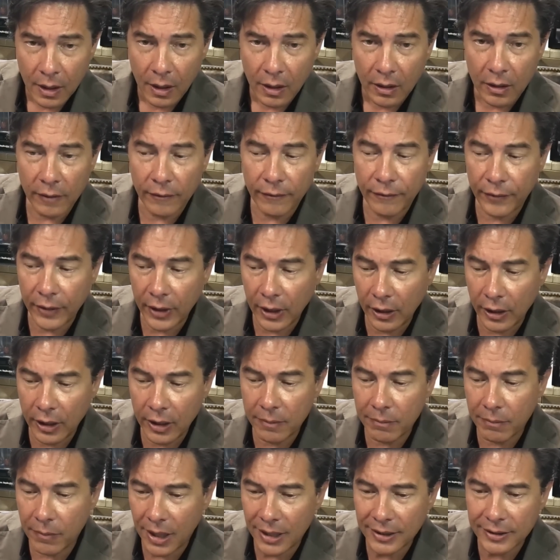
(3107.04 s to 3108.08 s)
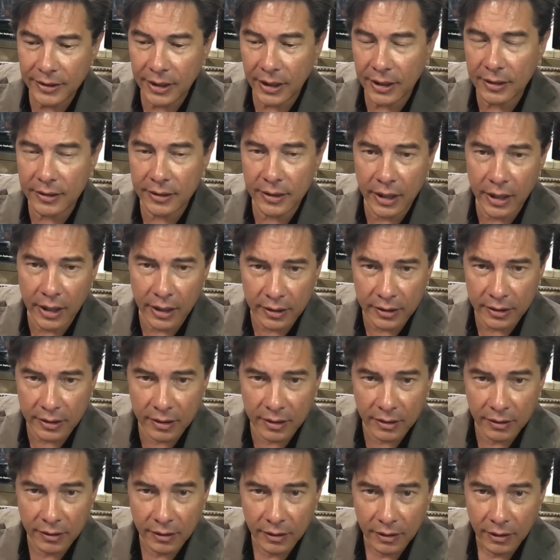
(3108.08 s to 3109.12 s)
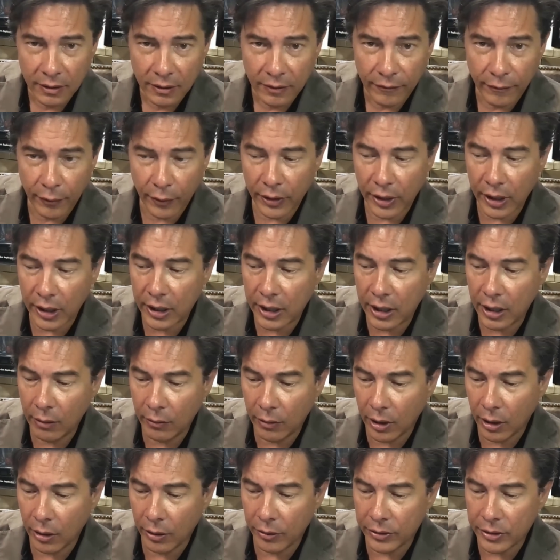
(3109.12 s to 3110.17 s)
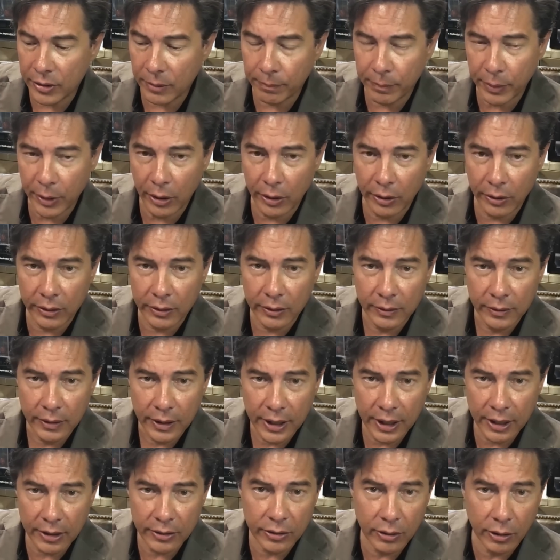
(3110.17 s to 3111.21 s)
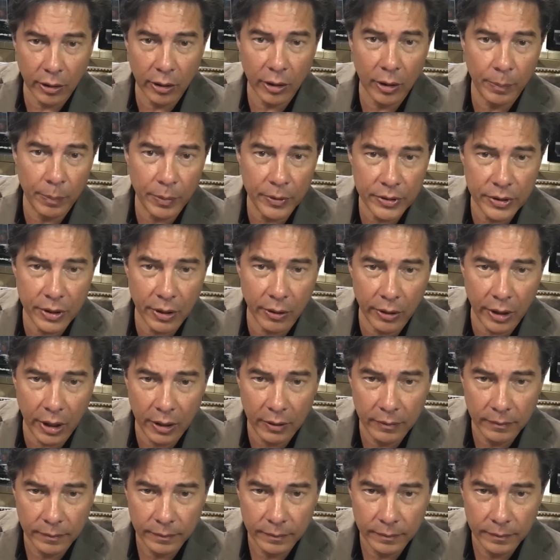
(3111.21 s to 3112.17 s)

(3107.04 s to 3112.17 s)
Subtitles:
The villain must exist for the hero to build his or her persona.